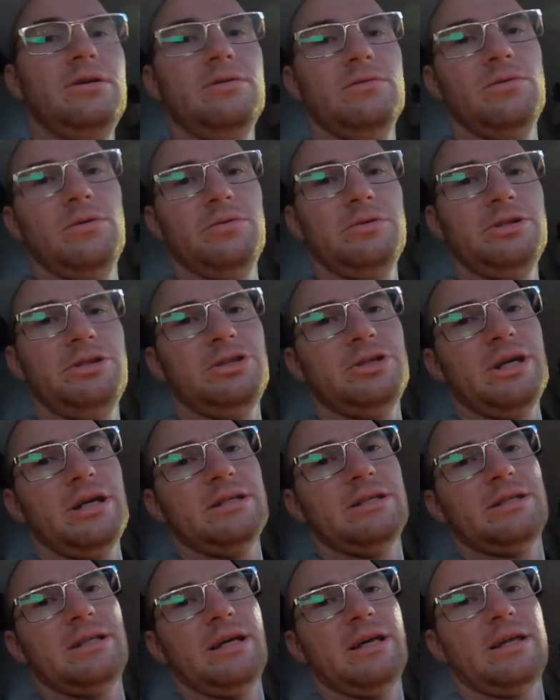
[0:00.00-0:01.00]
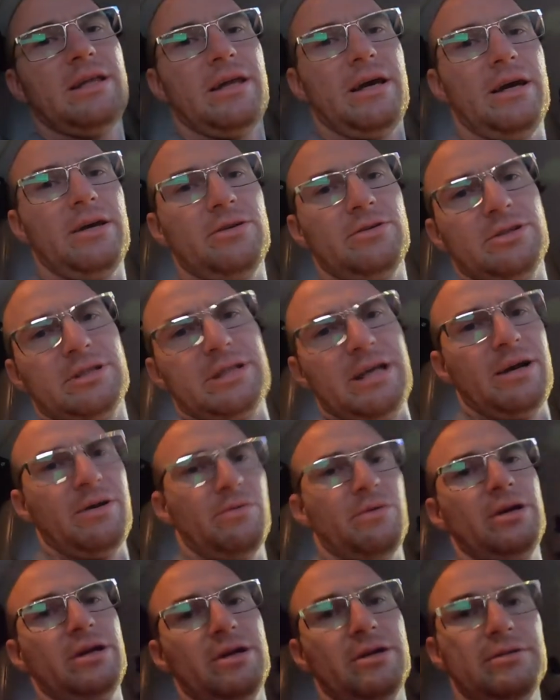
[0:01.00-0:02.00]
What would you guys think of that? Or is
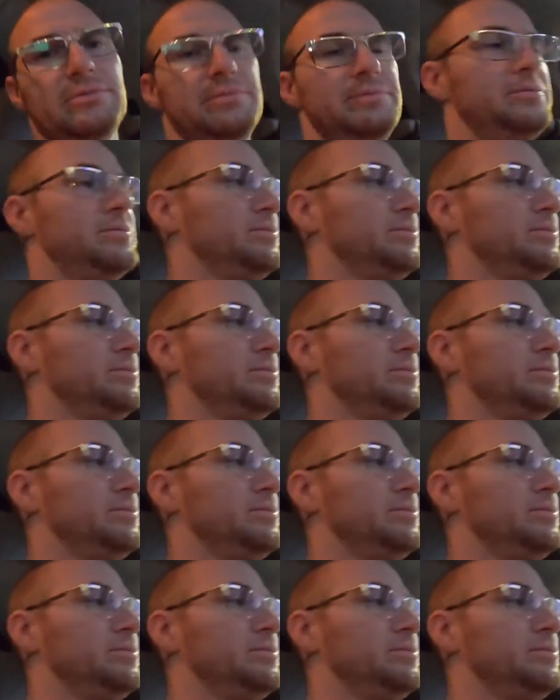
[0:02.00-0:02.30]
that weird?